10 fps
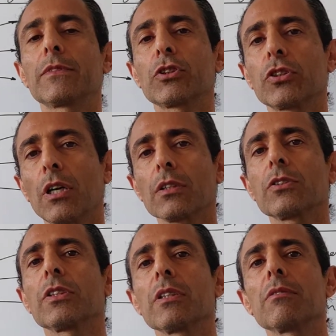
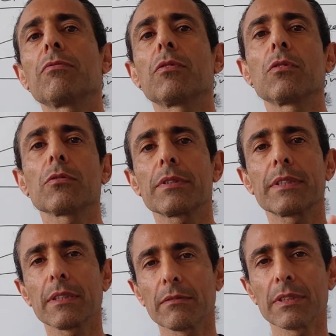charging for
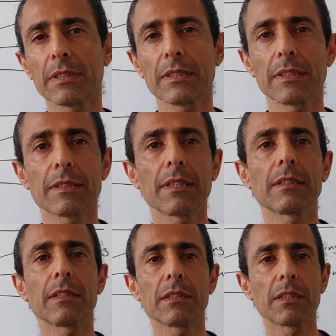services
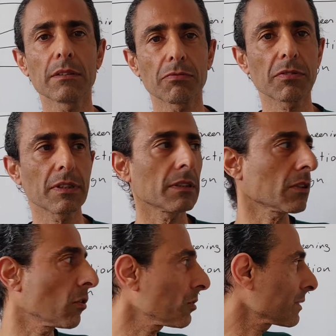that the
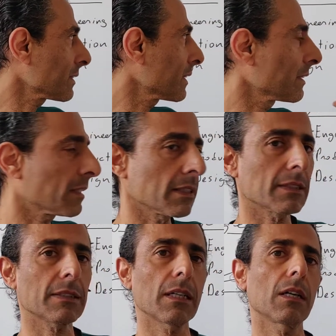different cost
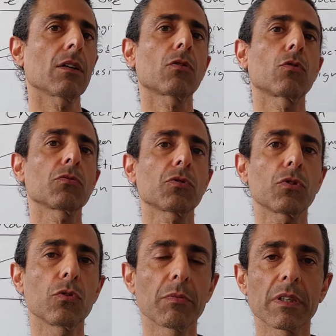centers are
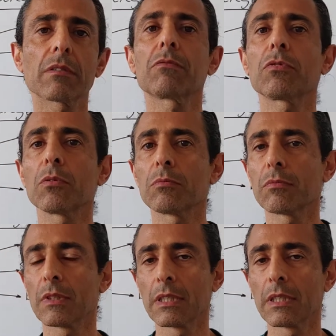consuming from